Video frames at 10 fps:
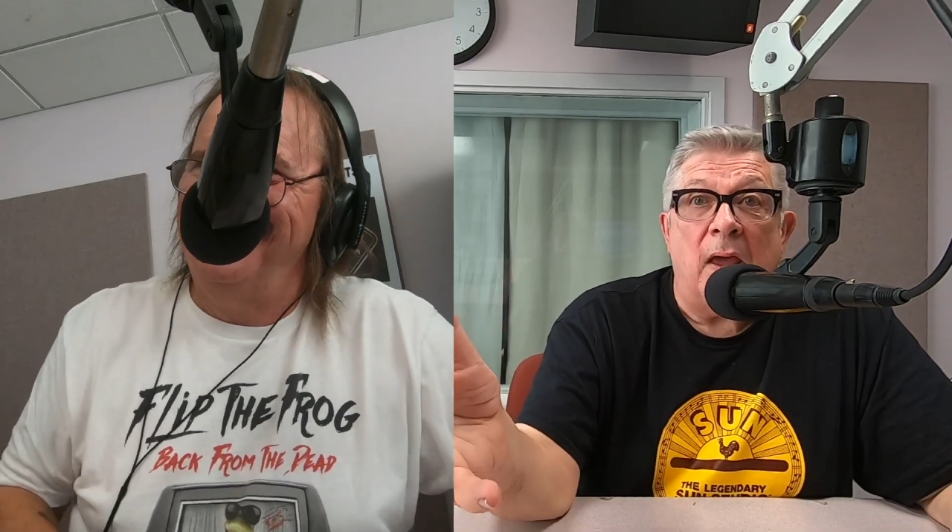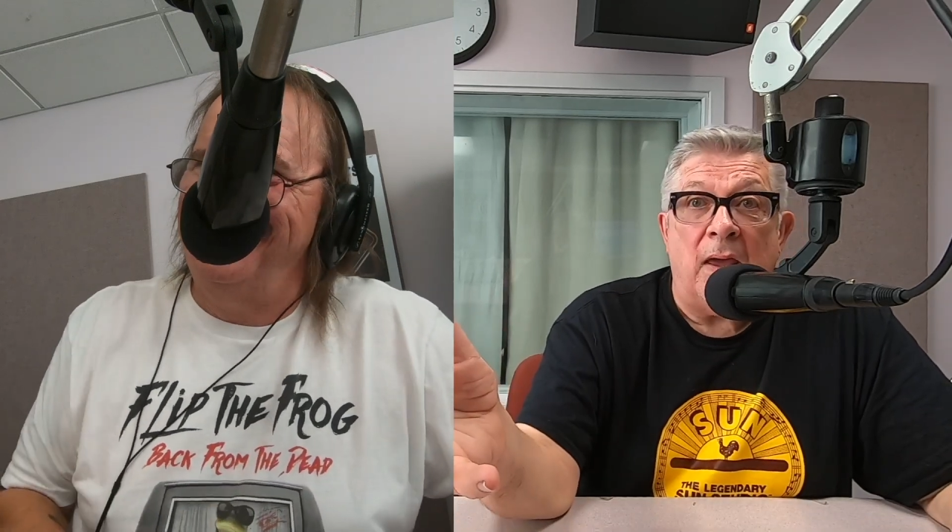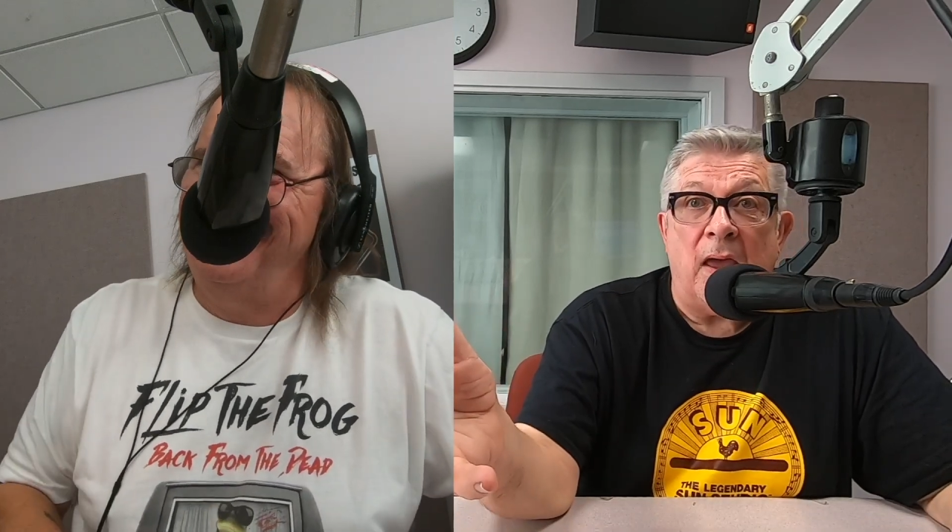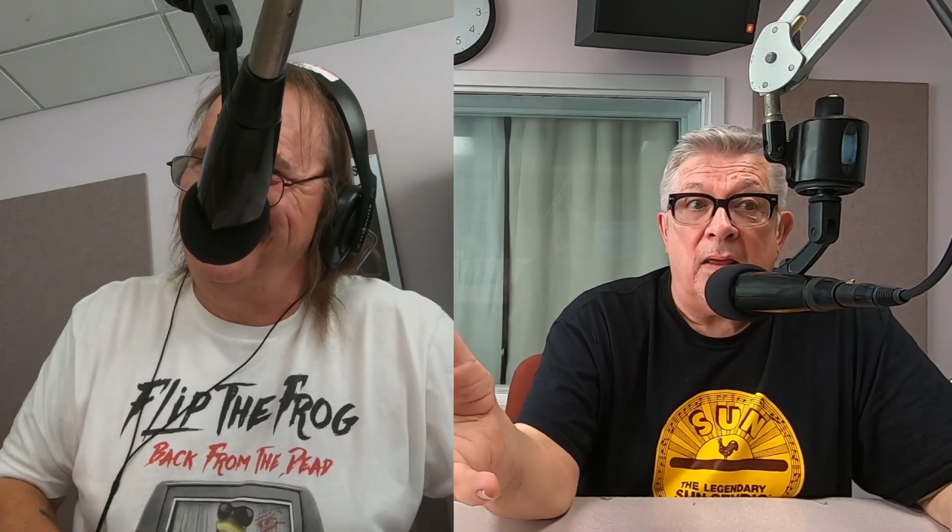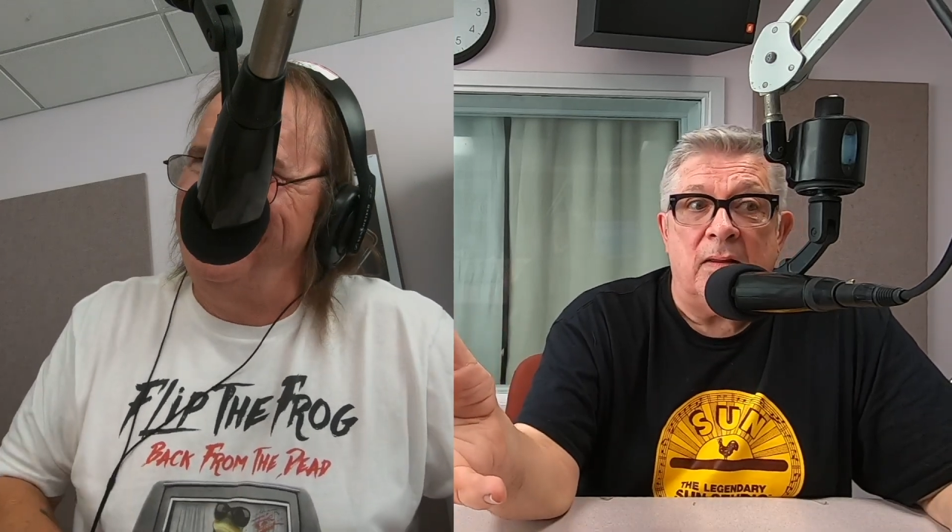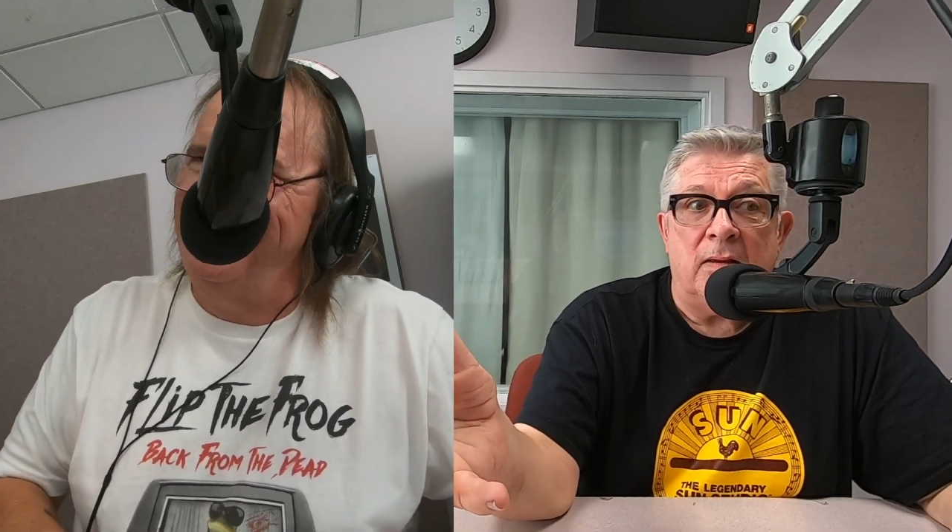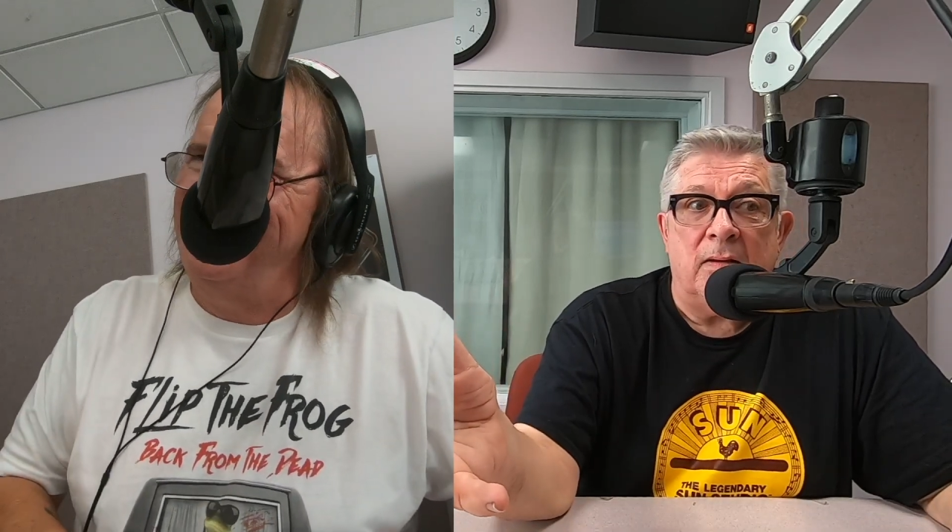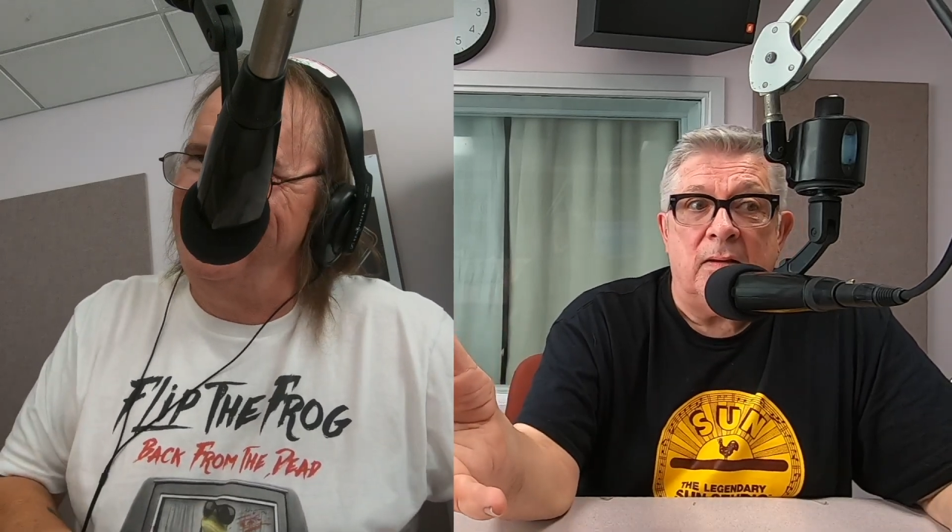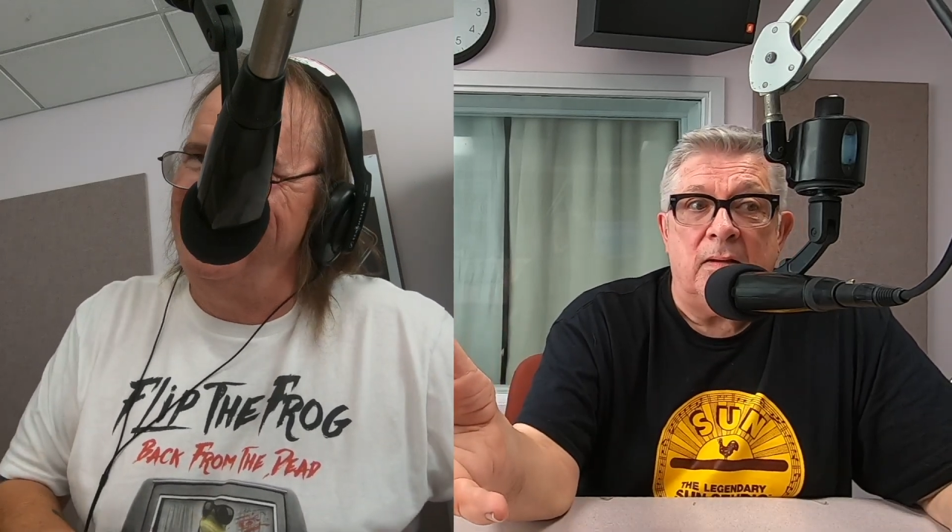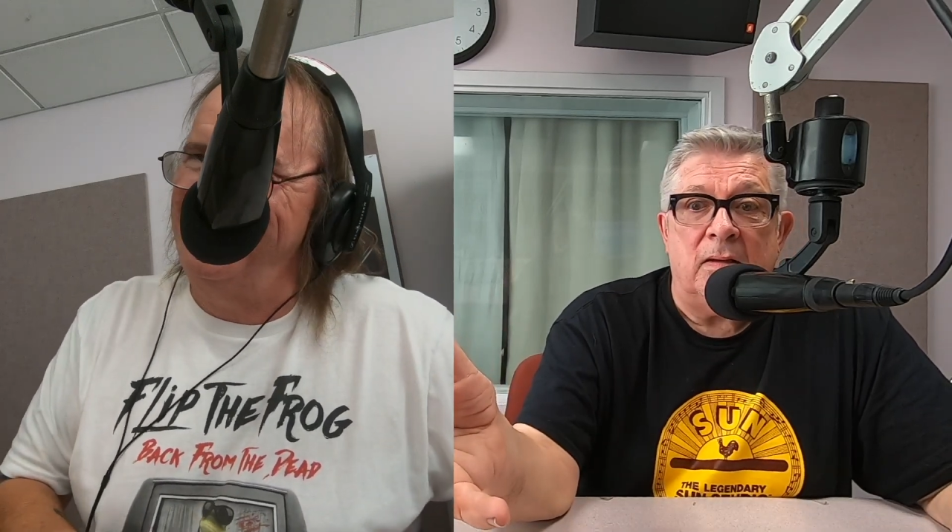and
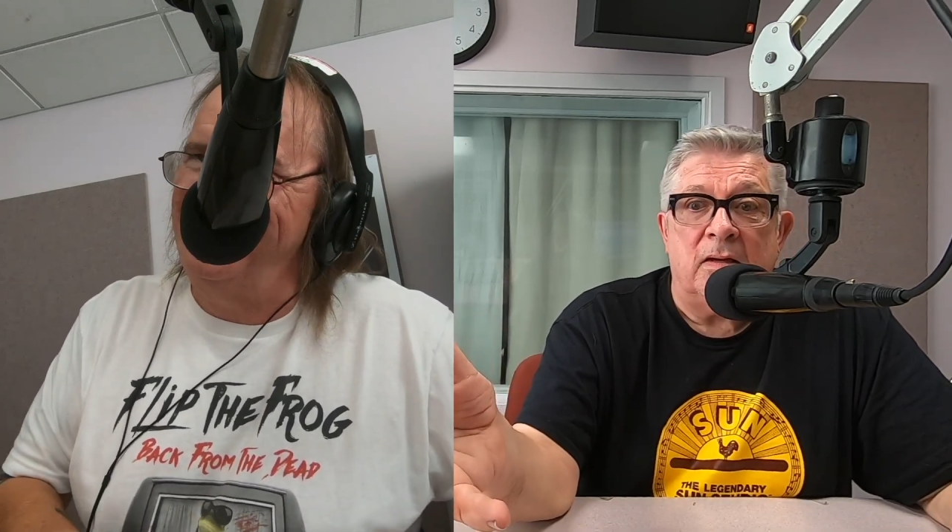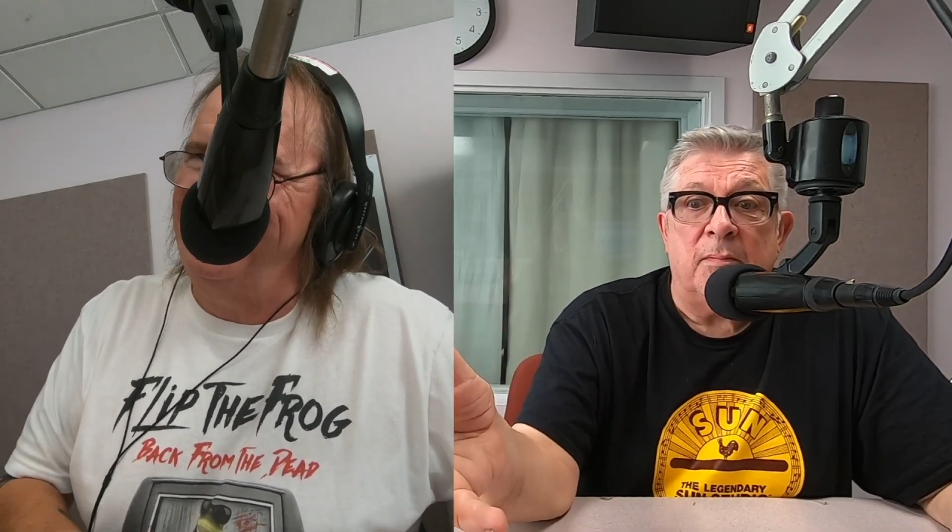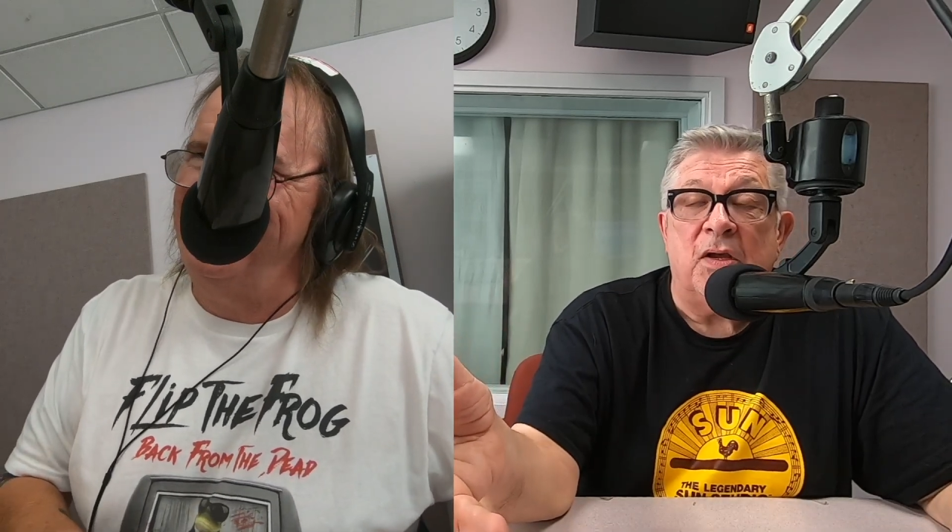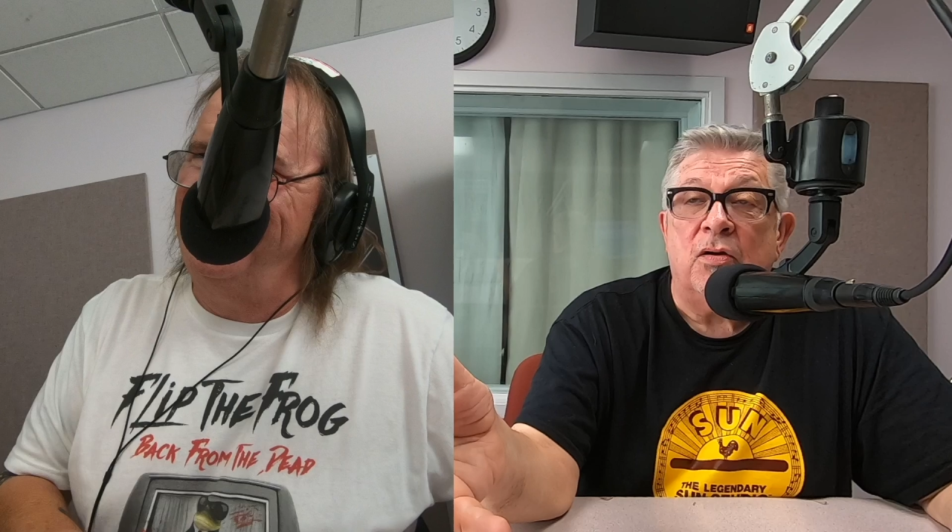it can be